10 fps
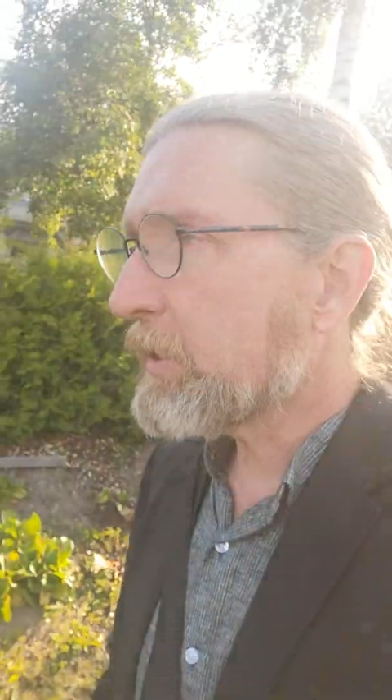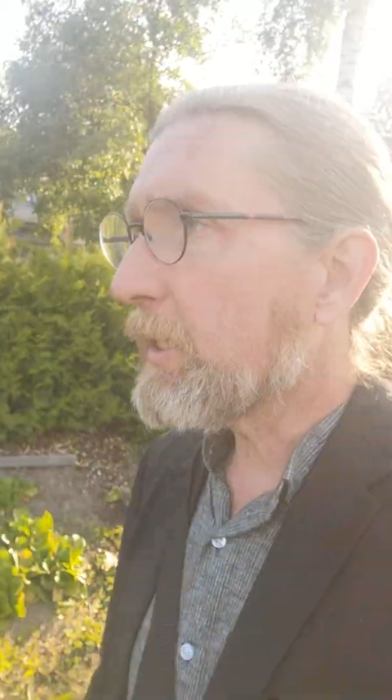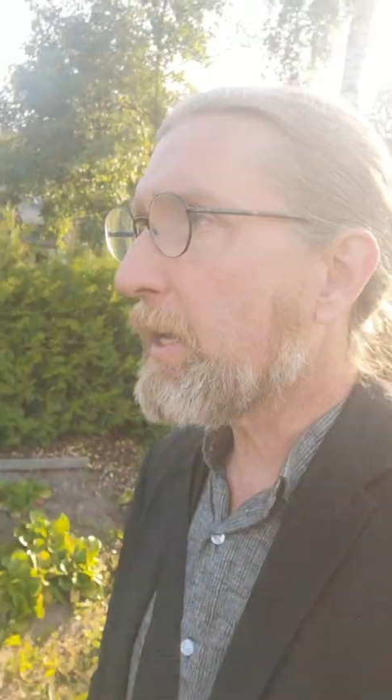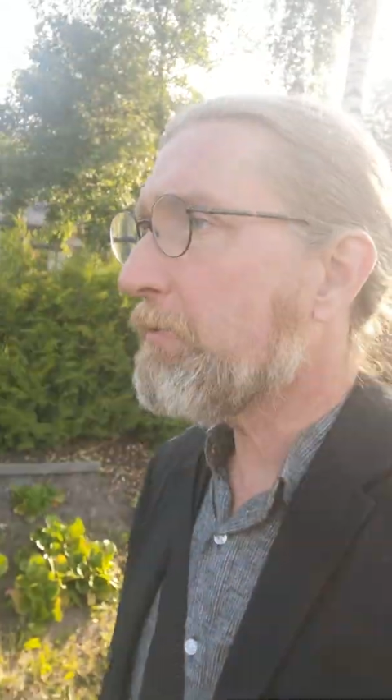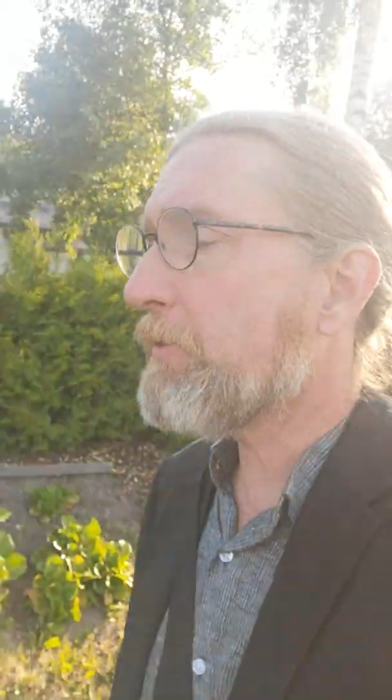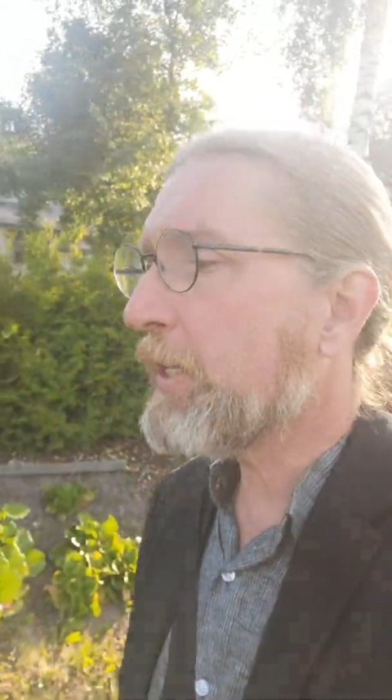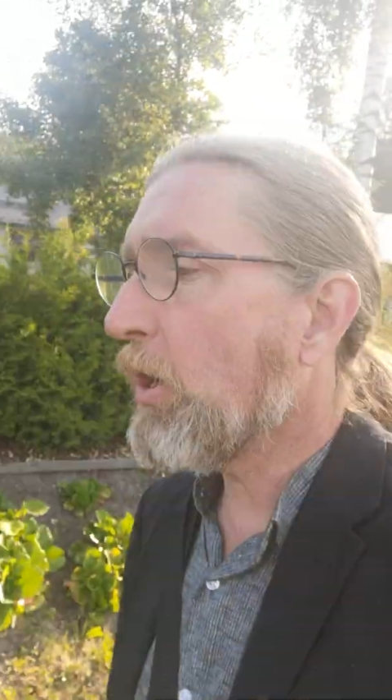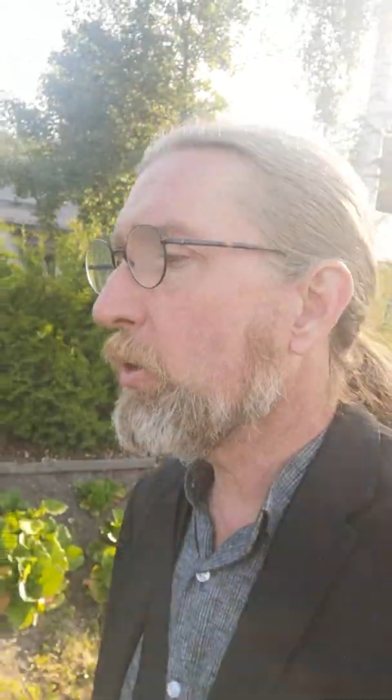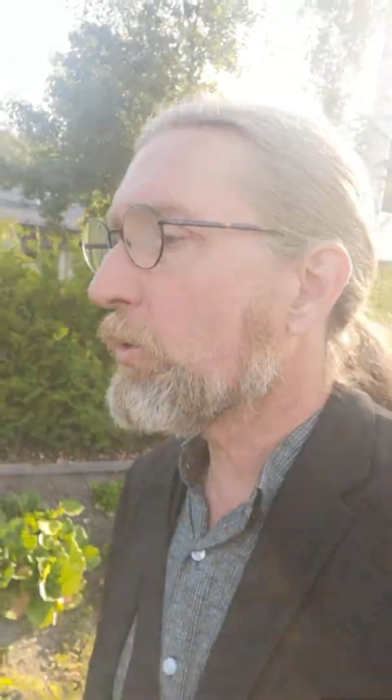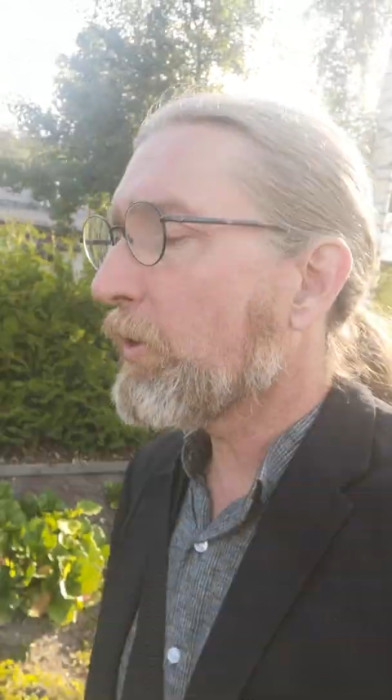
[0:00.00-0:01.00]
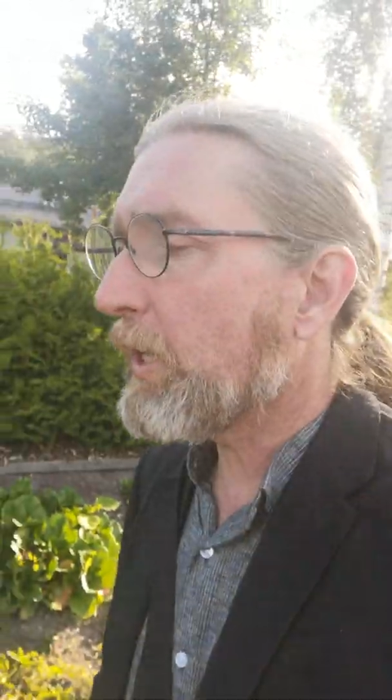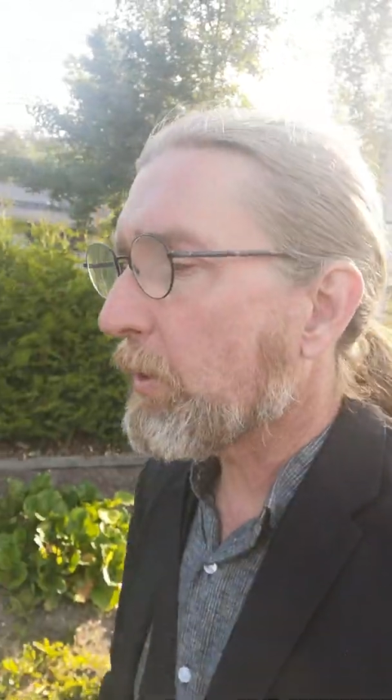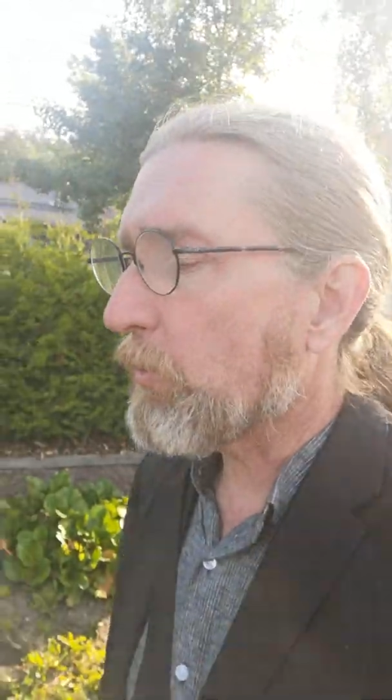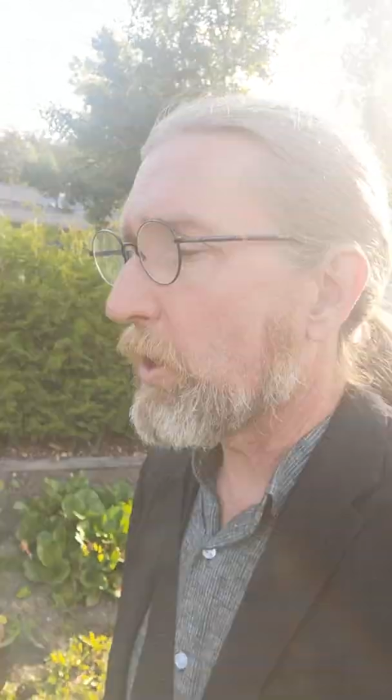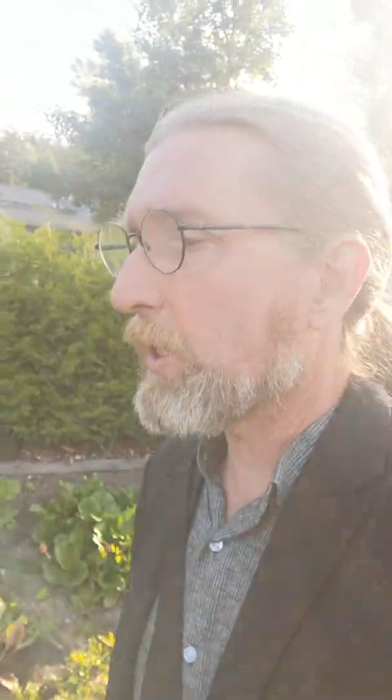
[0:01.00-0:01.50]
that every node on the
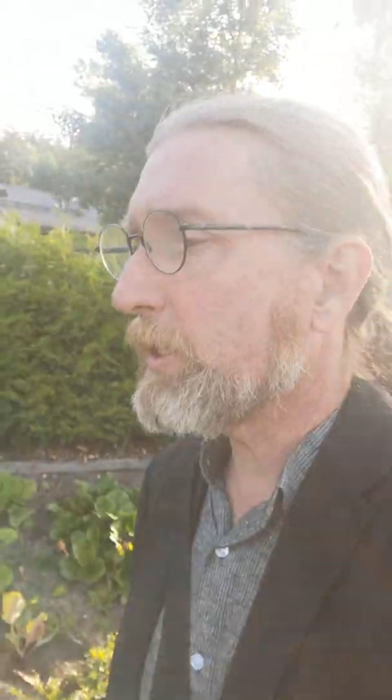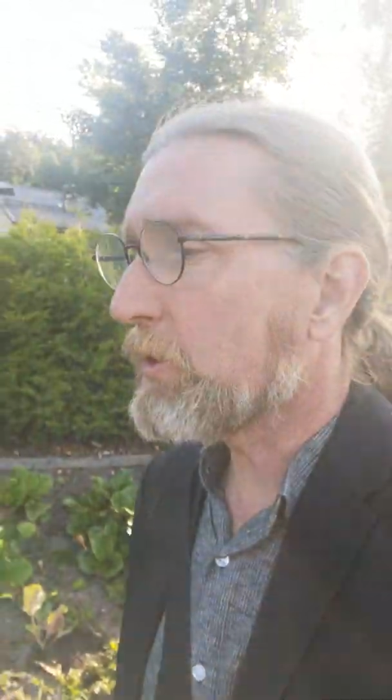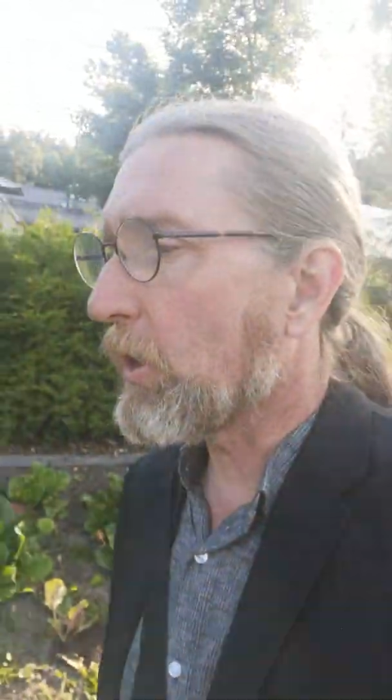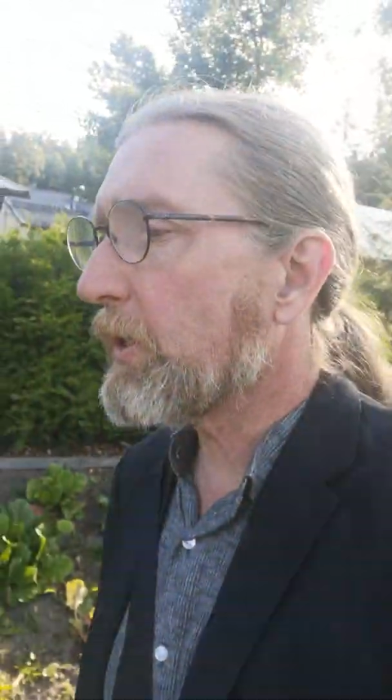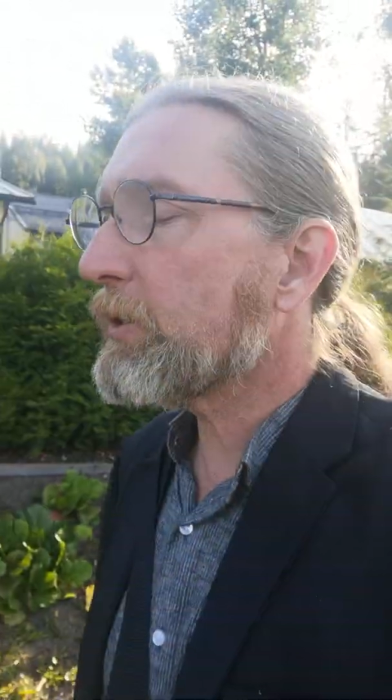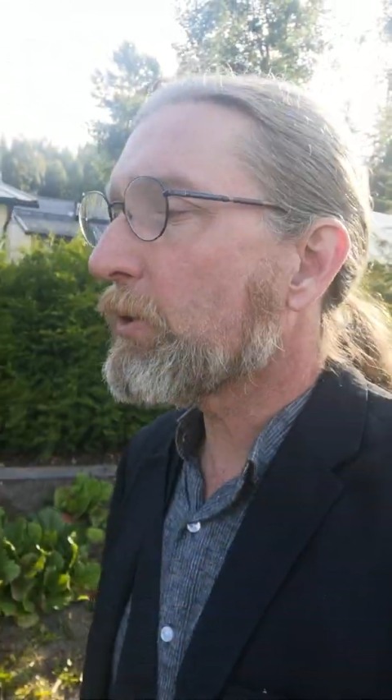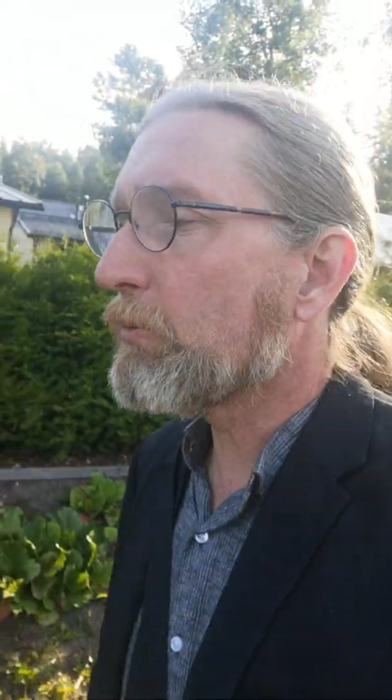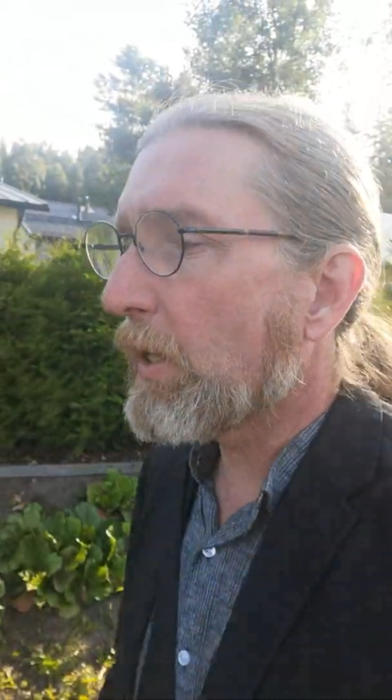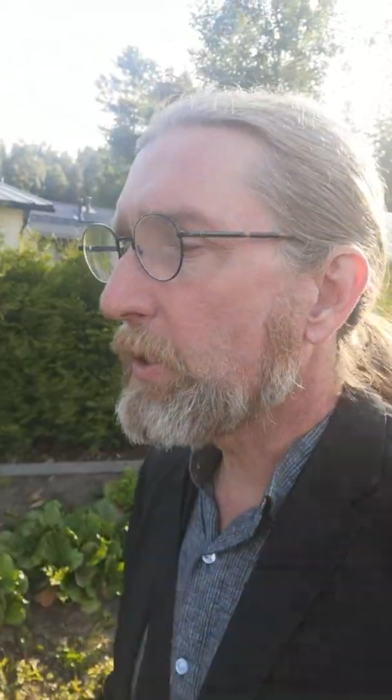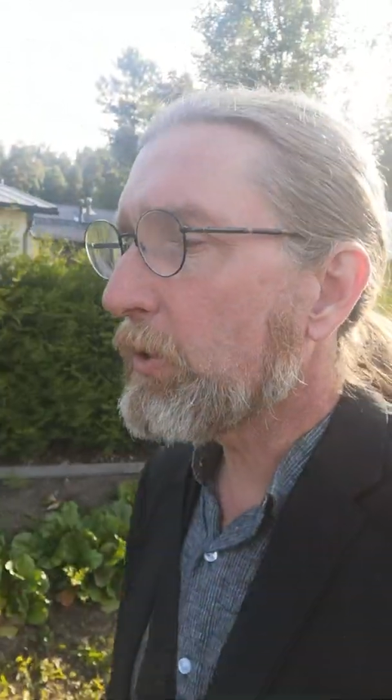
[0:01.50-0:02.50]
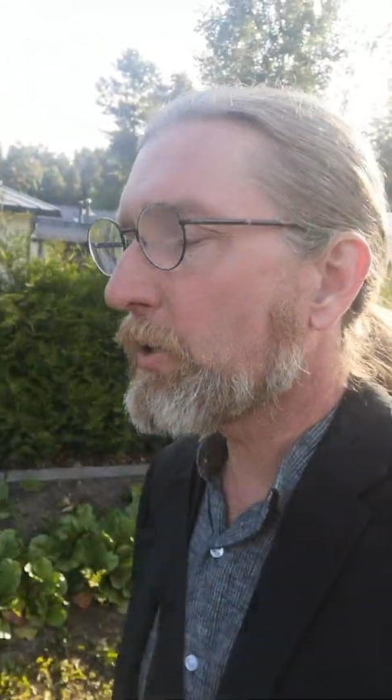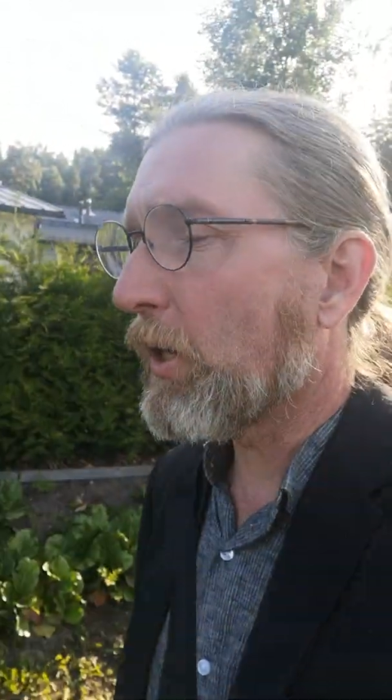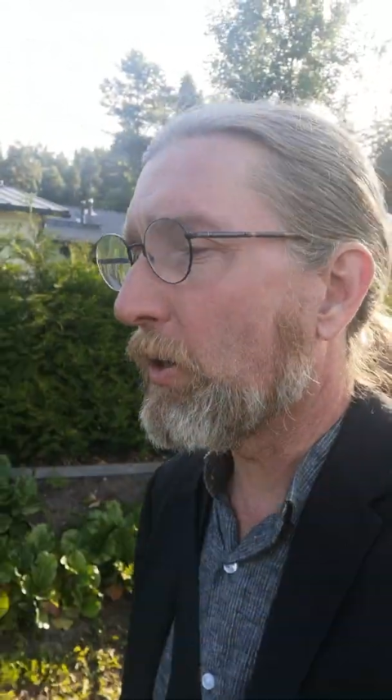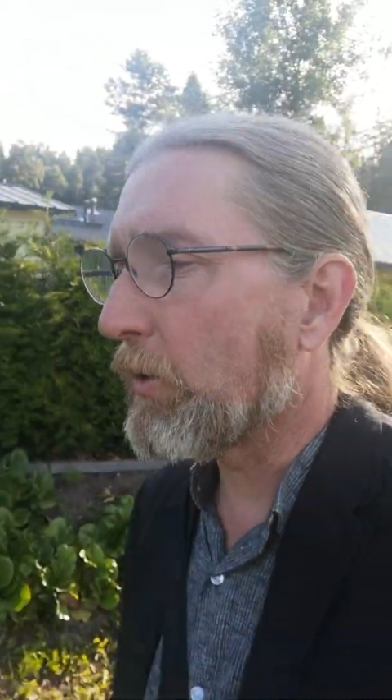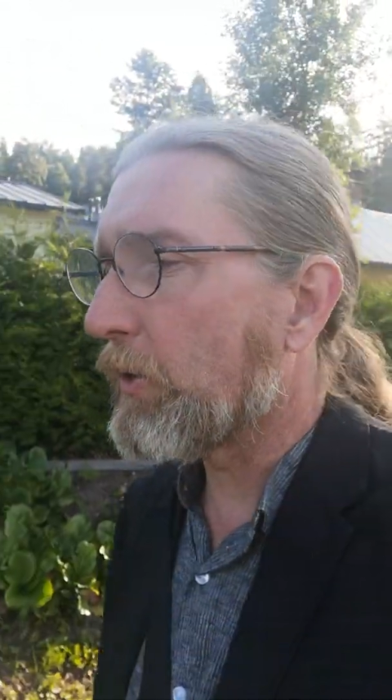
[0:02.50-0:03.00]
network is going to run your
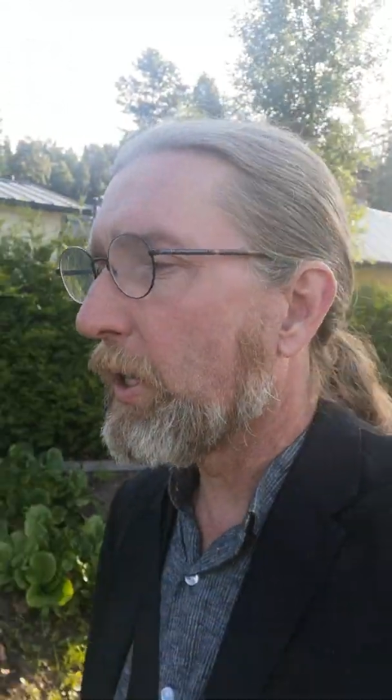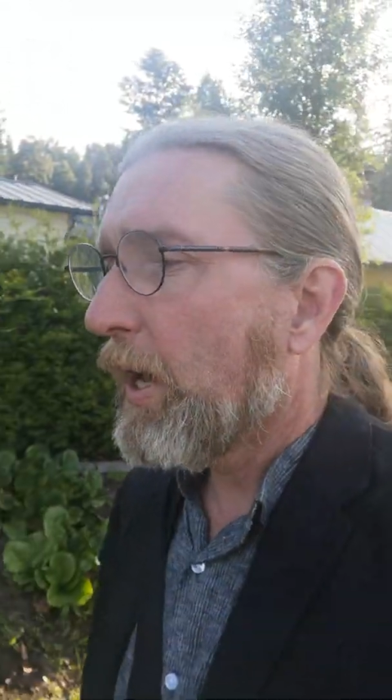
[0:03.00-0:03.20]
code.